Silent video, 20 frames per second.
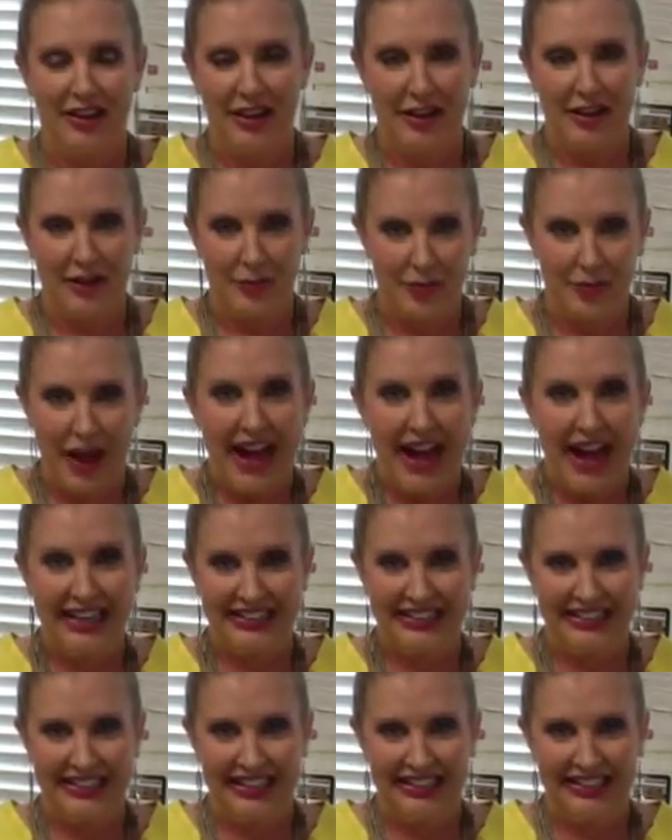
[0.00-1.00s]

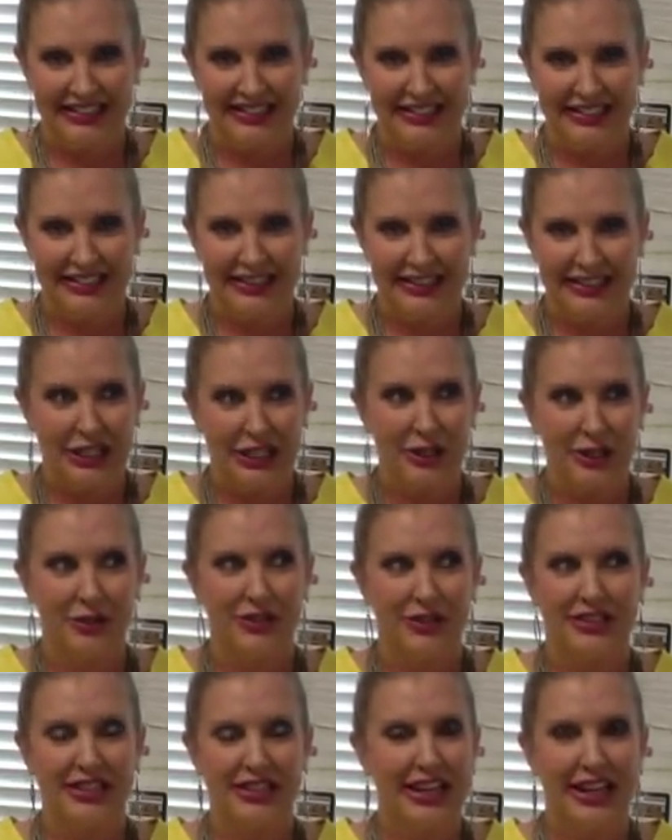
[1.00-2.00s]
magazines, do you
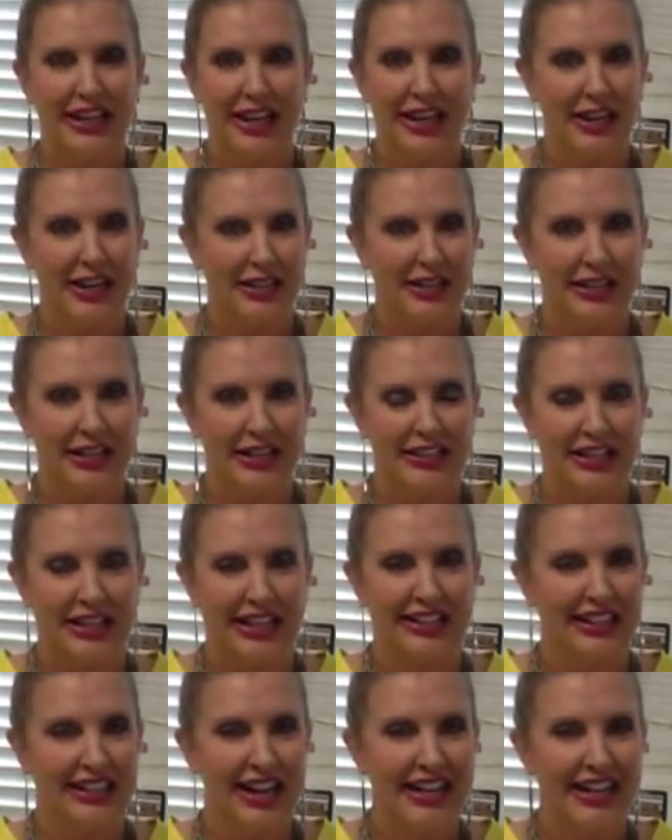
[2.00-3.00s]
see a
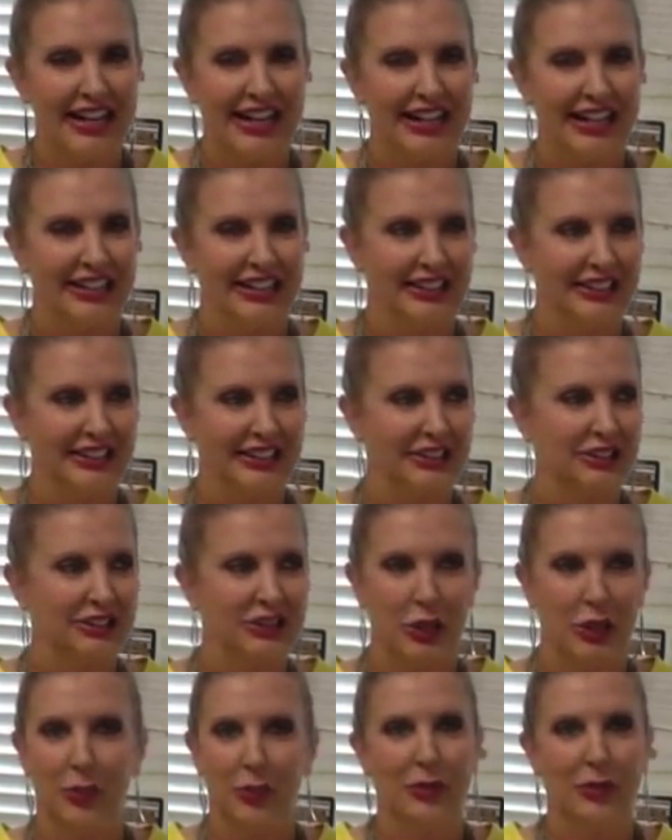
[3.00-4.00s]
declining
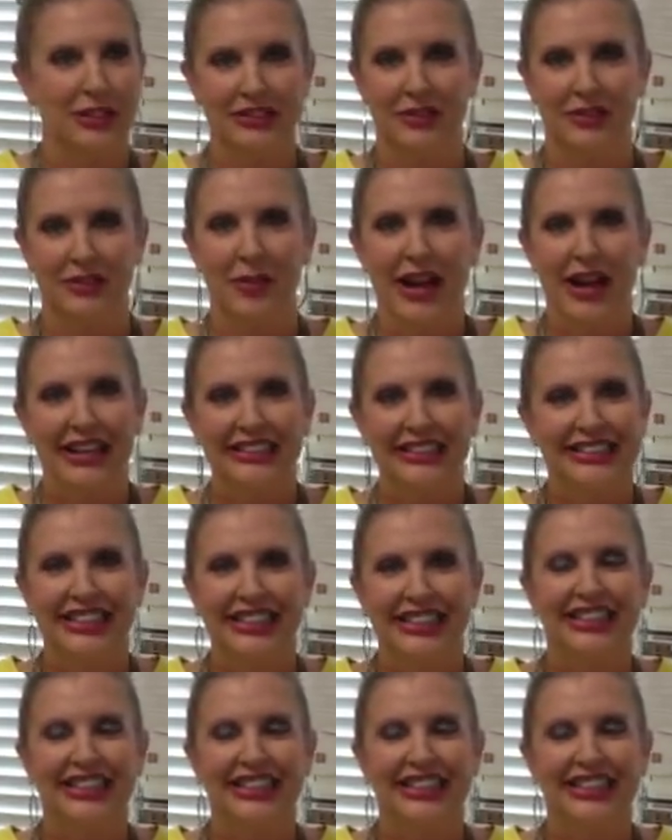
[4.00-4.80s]
surplus of magazines?